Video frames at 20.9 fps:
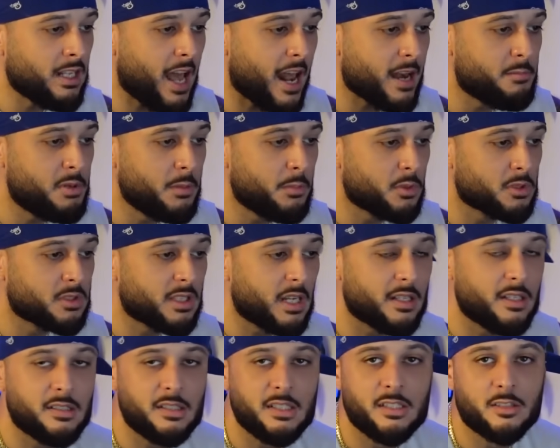lot of people
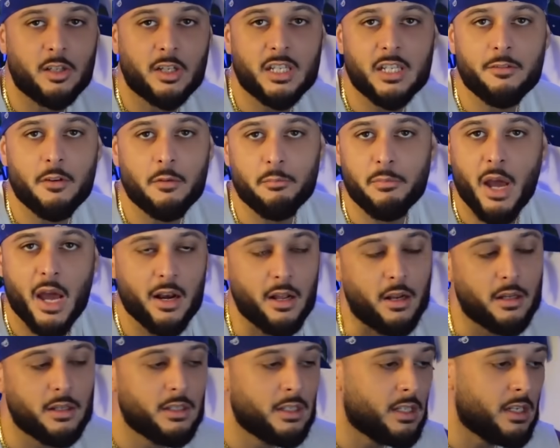said that these look even
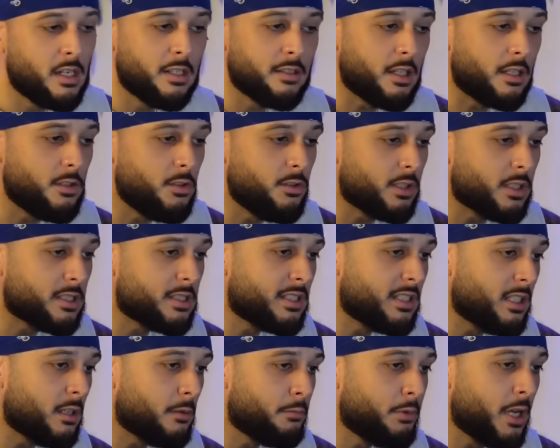better than you can
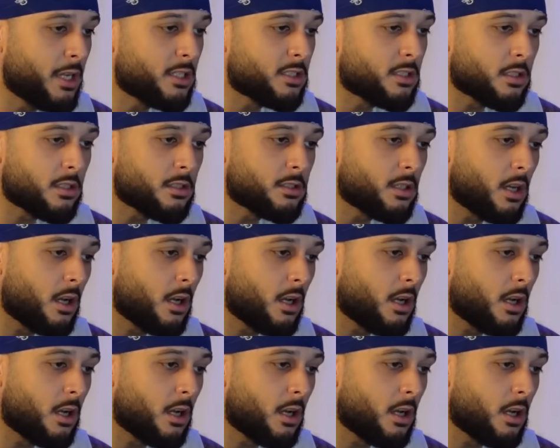see in pictures.